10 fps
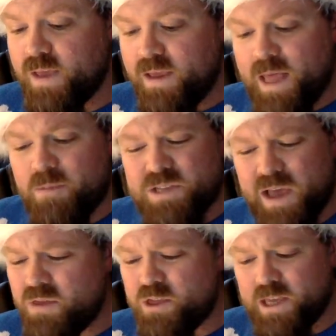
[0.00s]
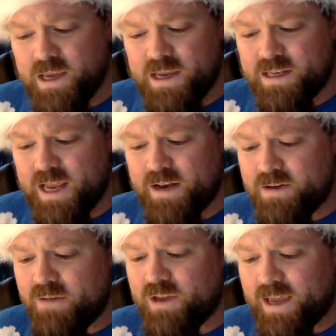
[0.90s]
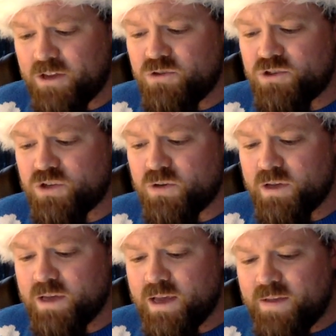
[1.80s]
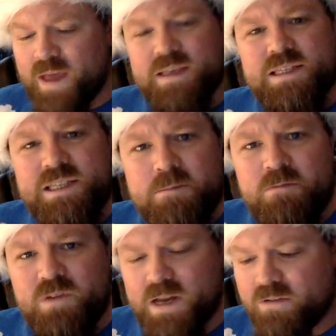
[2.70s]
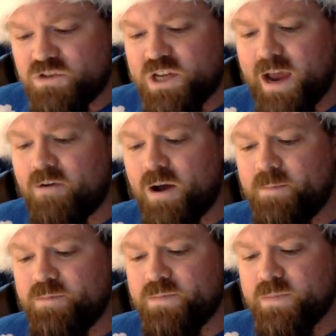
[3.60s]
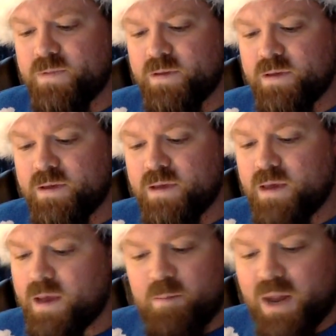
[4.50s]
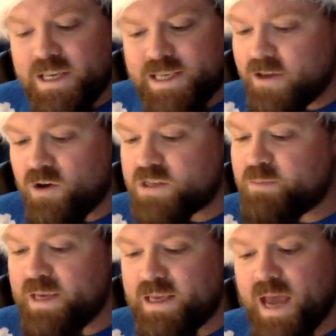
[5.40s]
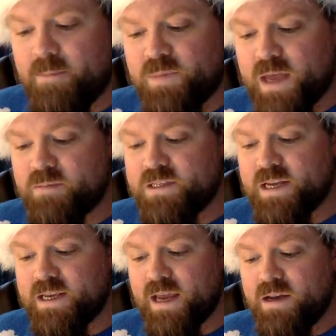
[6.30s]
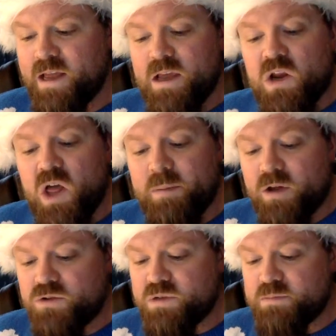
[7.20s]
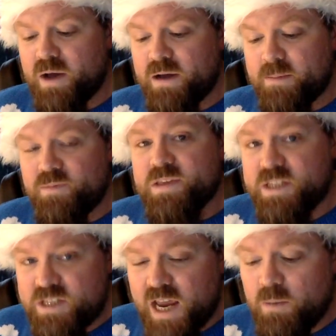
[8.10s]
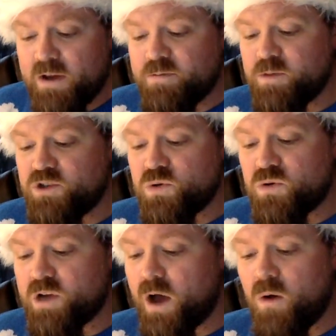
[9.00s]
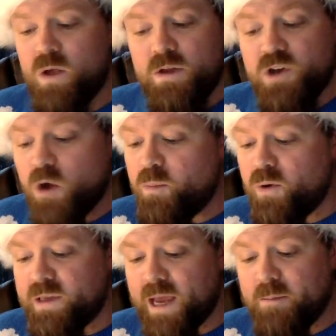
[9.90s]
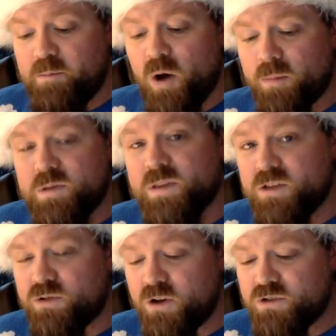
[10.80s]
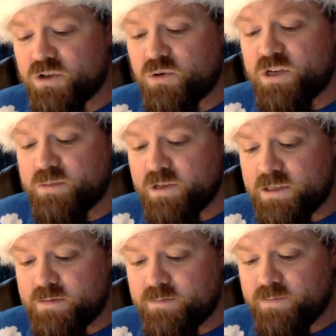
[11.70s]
That was the other thing he could never get used to, that symphony of terror. Place ain't got us beat yet, Adam said again, climbing onto his bunk. Stay away from the door, Carl. No point getting popped this close to Christmas.